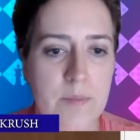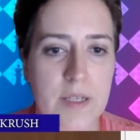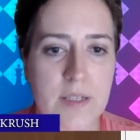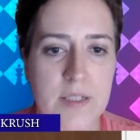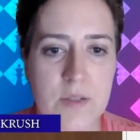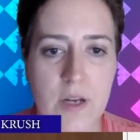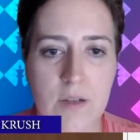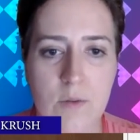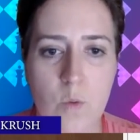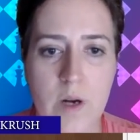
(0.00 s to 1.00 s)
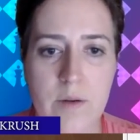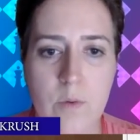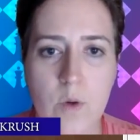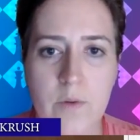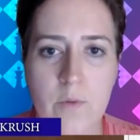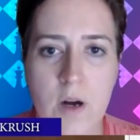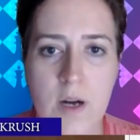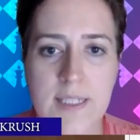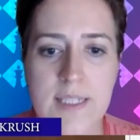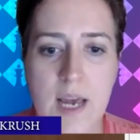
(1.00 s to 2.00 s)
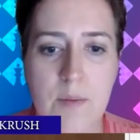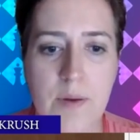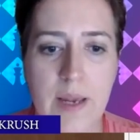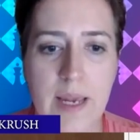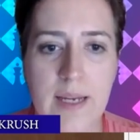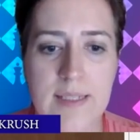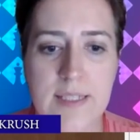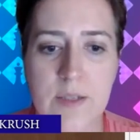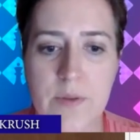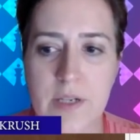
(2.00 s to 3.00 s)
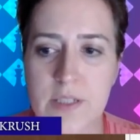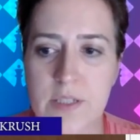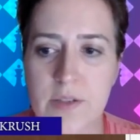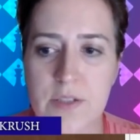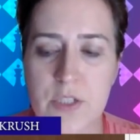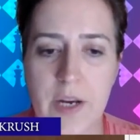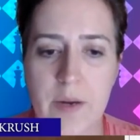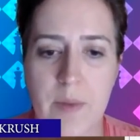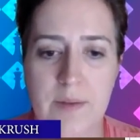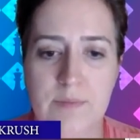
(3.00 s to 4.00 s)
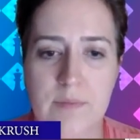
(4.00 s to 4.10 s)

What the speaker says: because, you know, one wrong step and, you know, there's checkmate.